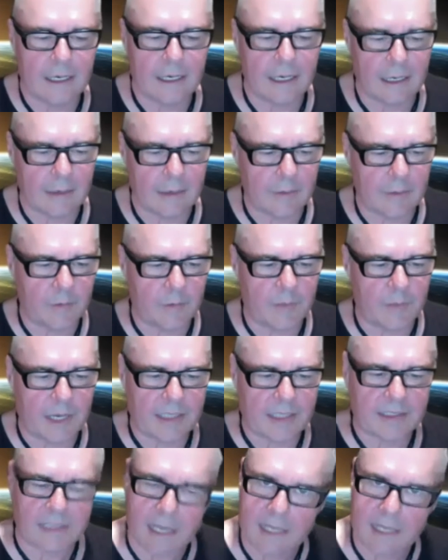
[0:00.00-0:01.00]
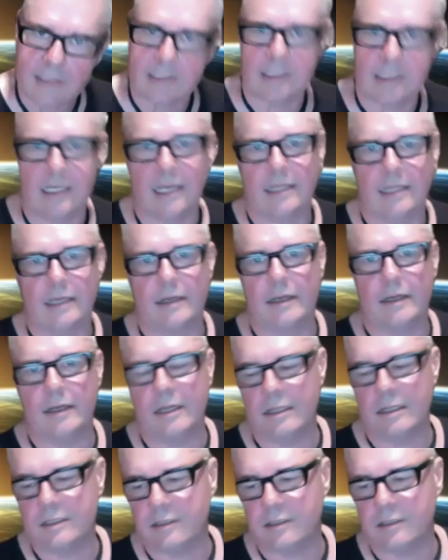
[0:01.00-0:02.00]
We were backstage together.
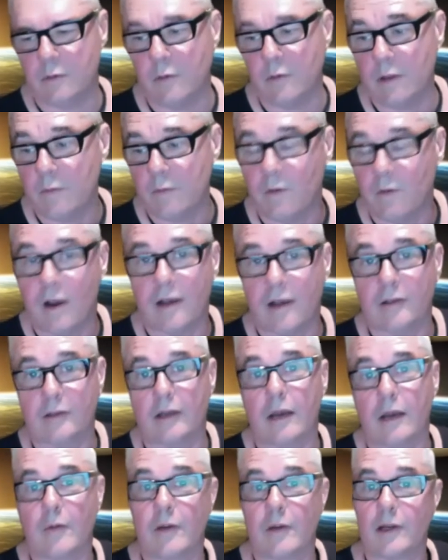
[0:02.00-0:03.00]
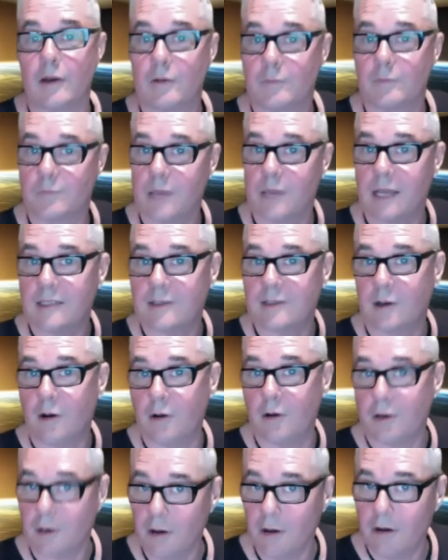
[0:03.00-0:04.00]
And so when Michael and I went back to
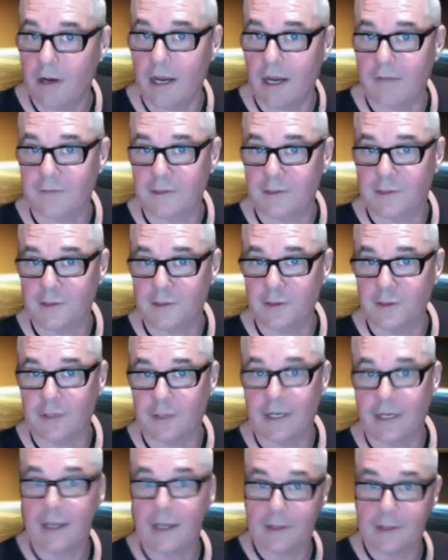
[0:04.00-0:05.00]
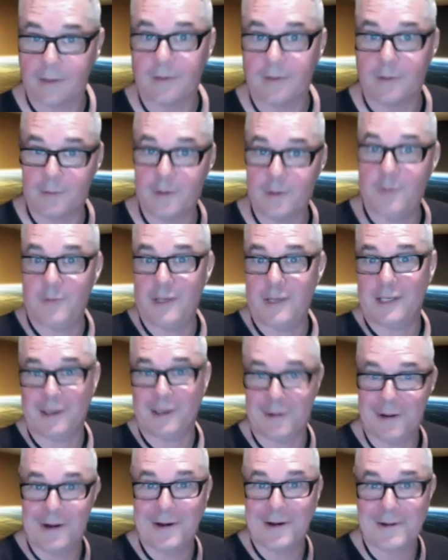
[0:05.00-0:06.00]
Hong Kong after touring, we'd go
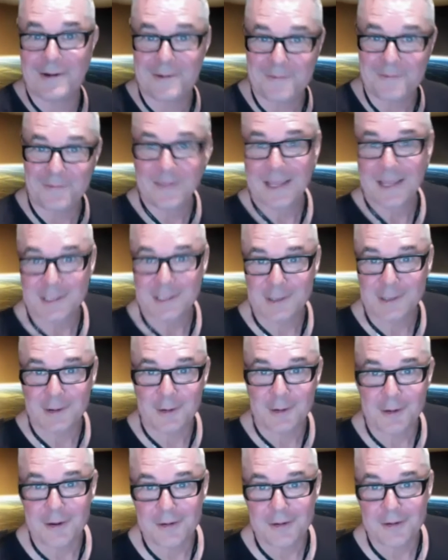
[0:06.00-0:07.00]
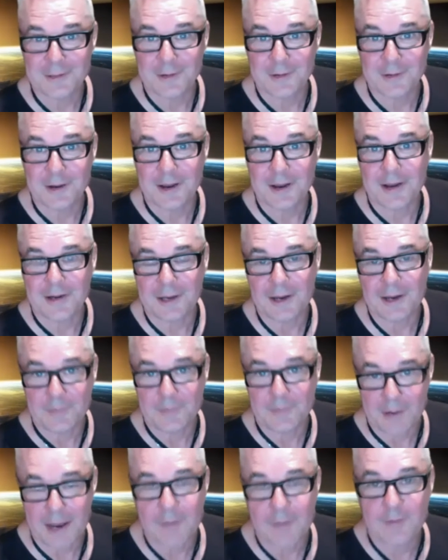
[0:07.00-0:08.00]
home to our own
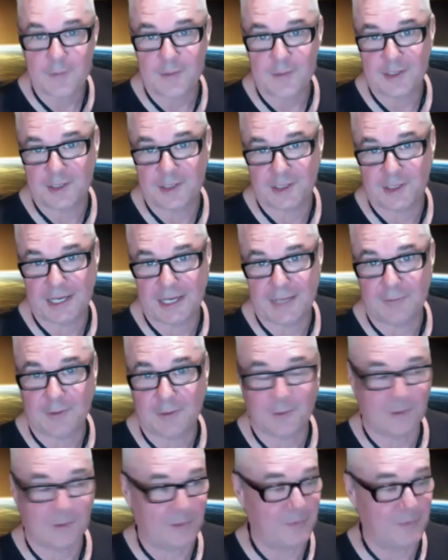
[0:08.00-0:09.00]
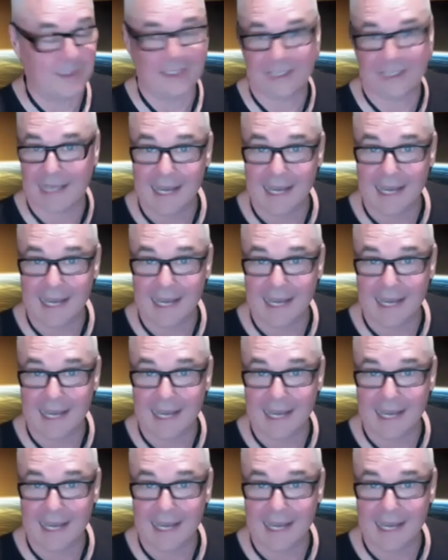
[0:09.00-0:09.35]
apartment we shared, which was bizarre.